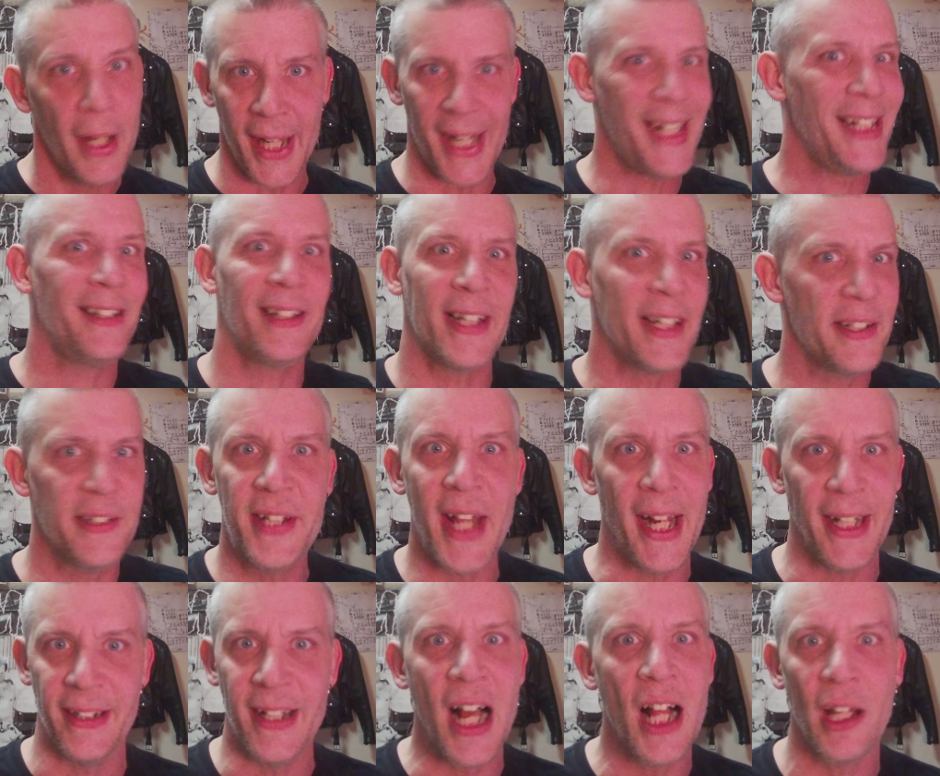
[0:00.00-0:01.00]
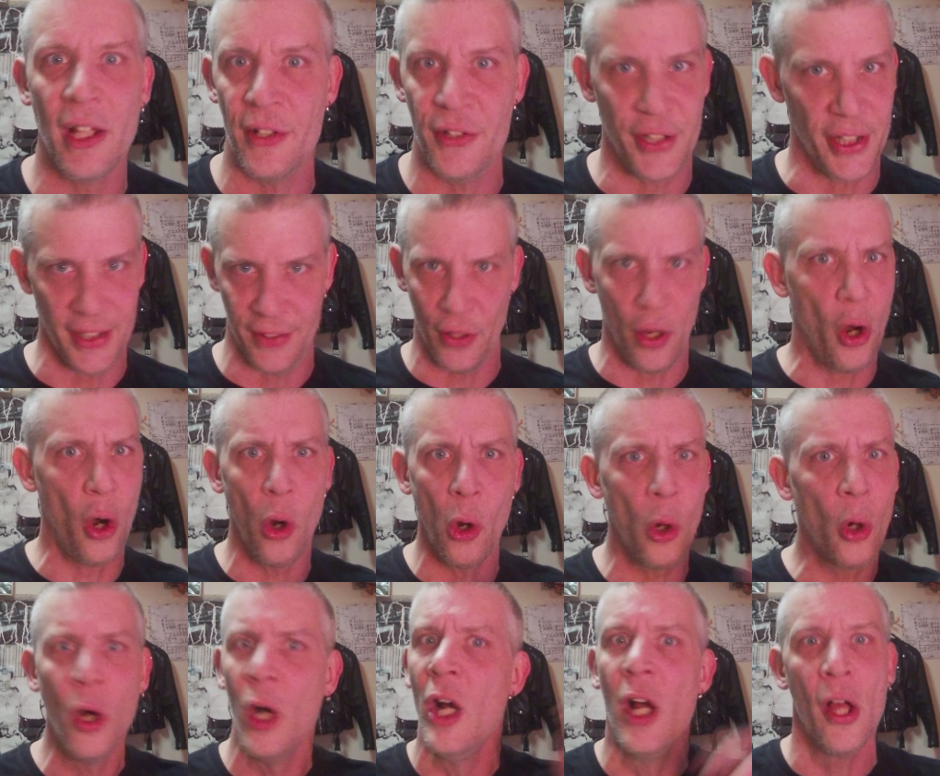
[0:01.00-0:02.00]
alien technology, the
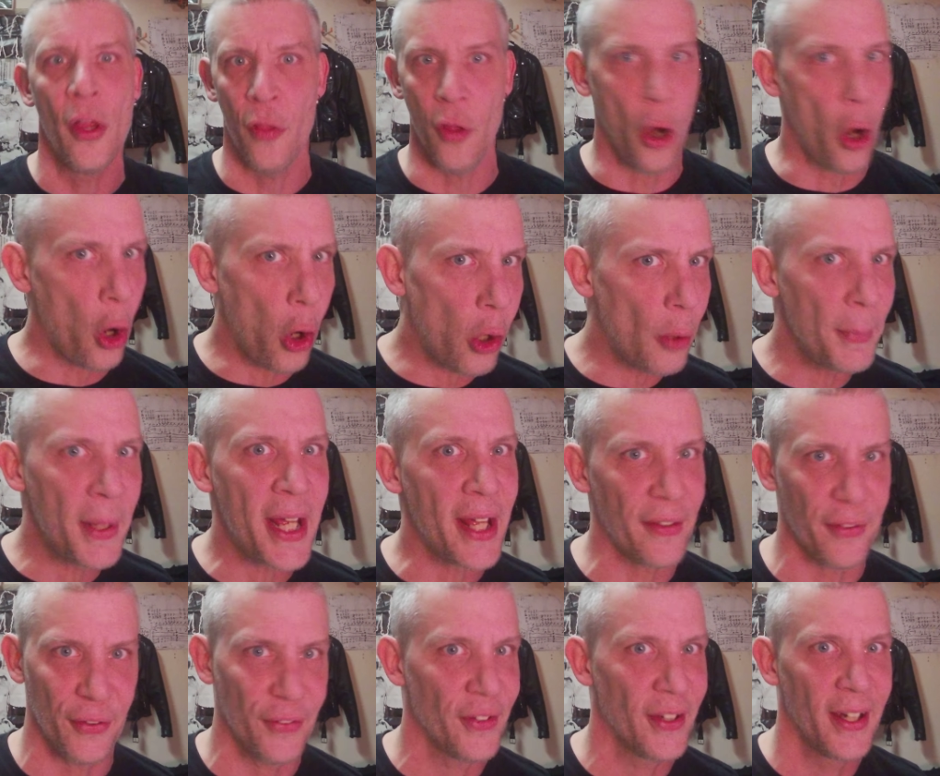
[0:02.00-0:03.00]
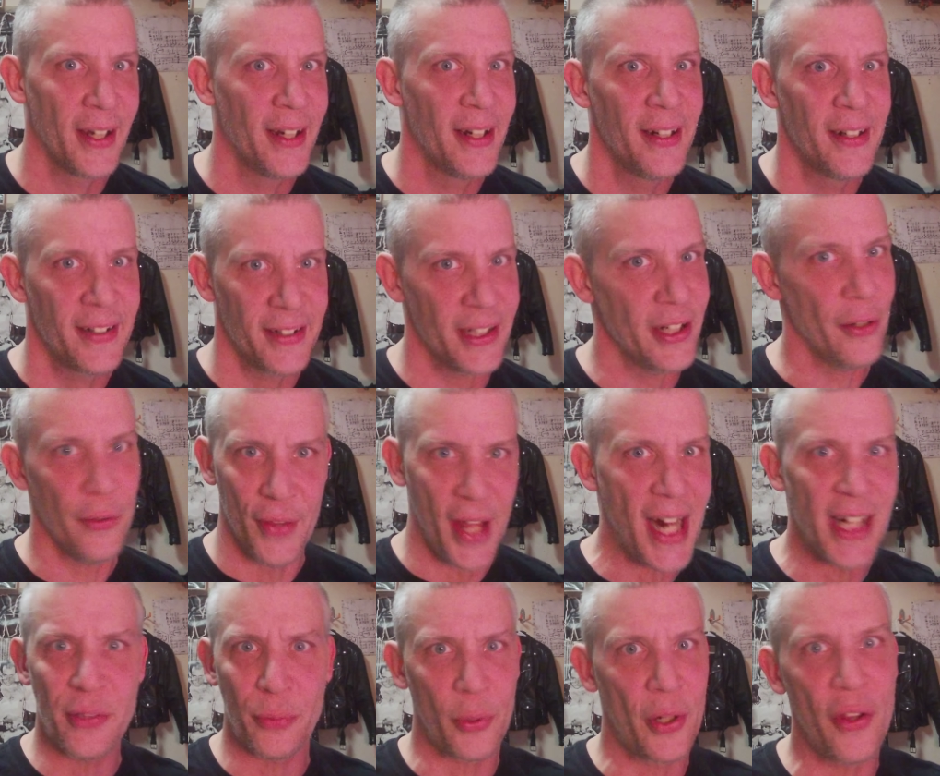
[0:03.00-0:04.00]
whole myth. You know,
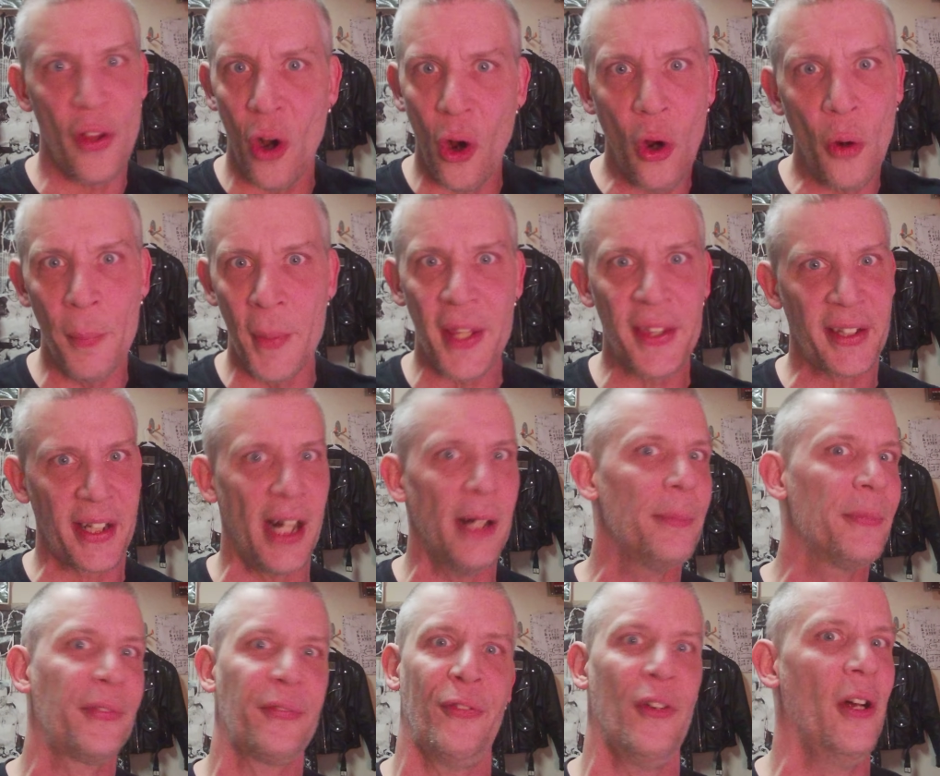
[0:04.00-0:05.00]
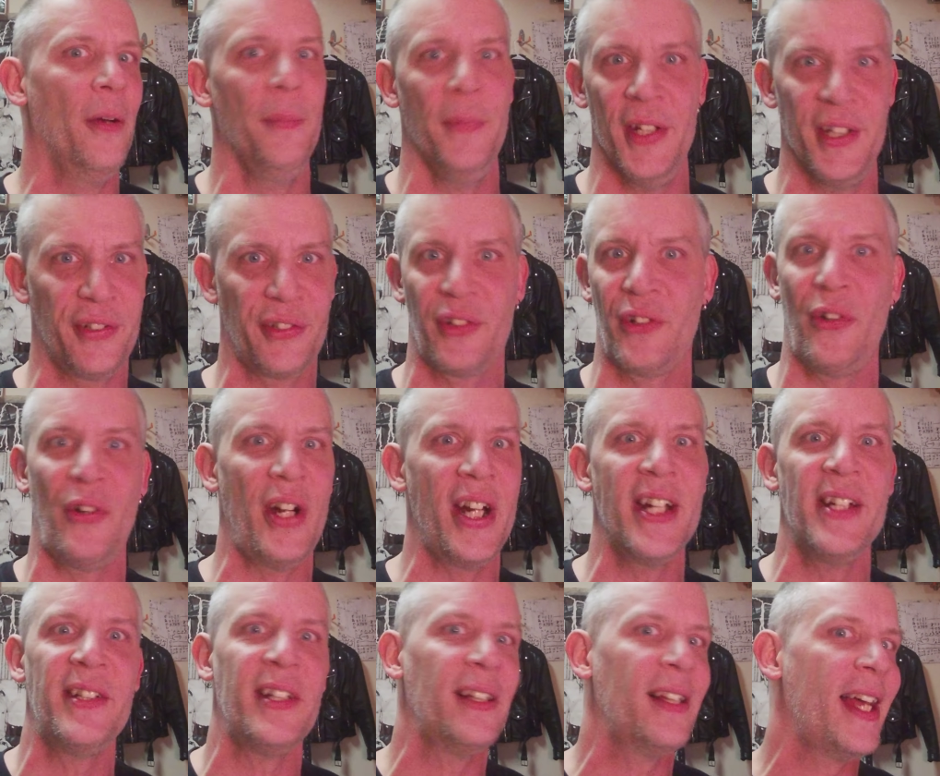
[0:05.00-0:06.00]
that's where the whole myth comes from, this
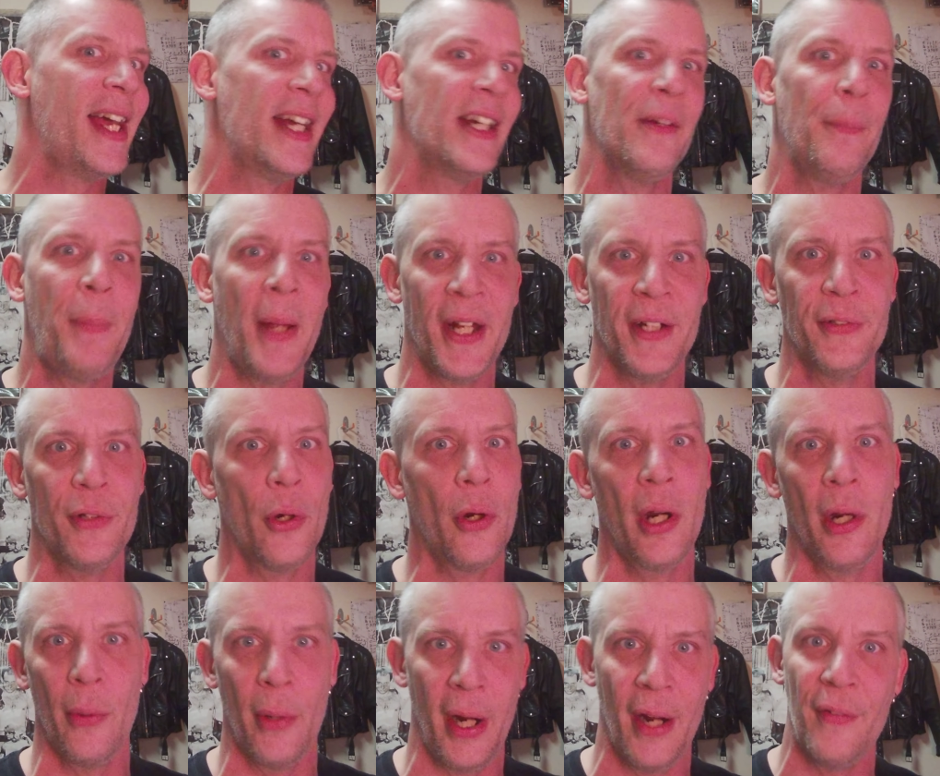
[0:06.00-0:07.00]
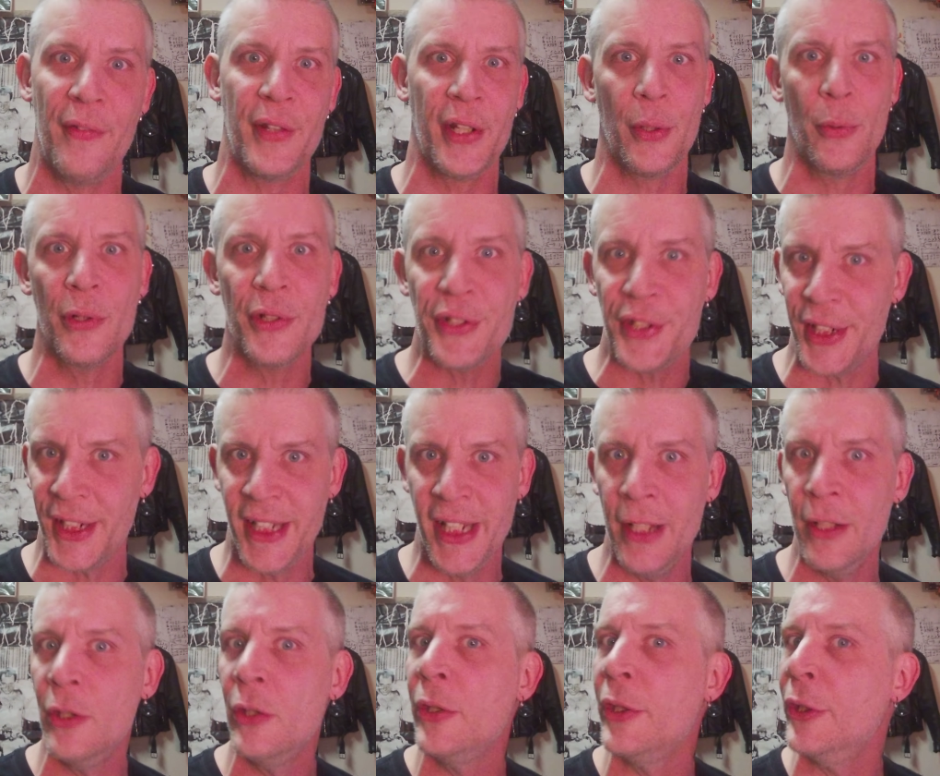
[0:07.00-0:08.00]
crazy land of Pandora where everything wants to
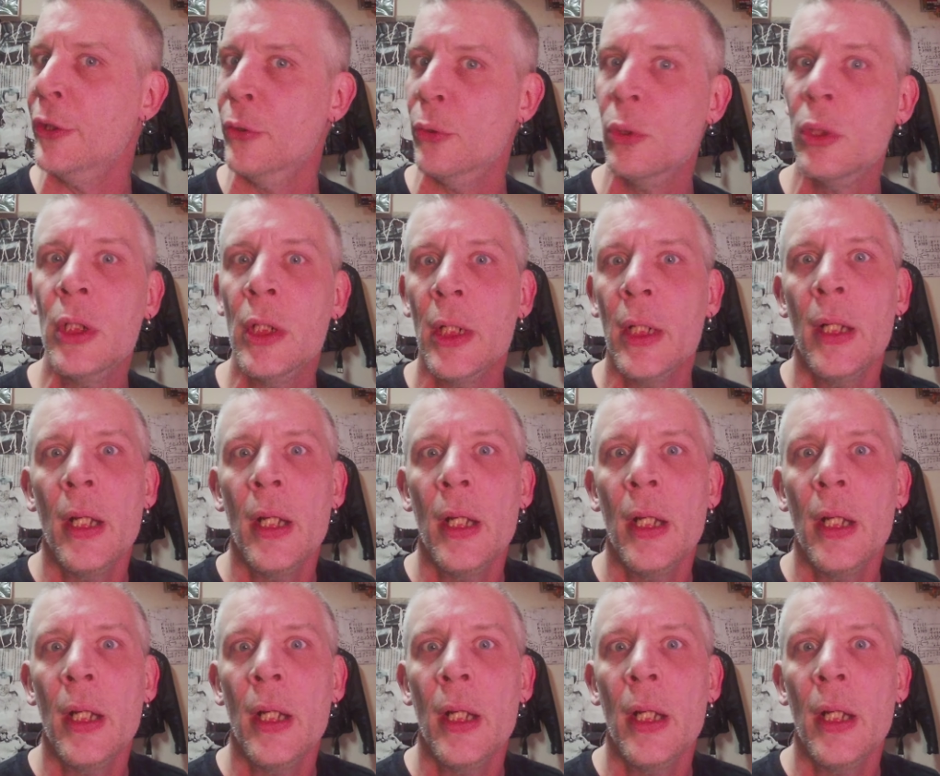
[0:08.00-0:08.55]
kill you.